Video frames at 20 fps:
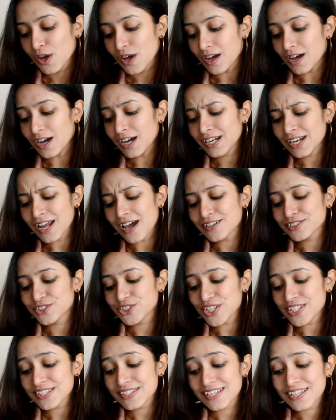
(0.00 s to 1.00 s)

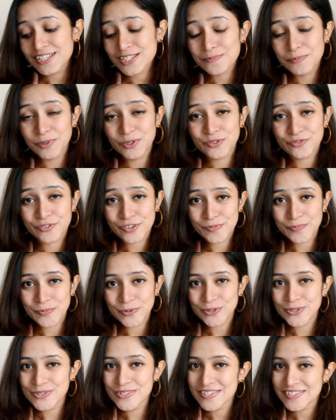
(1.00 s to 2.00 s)
Anancha says beautiful
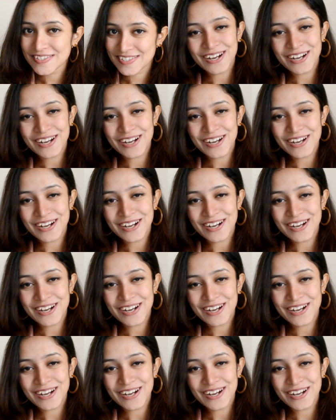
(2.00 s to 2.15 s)
post.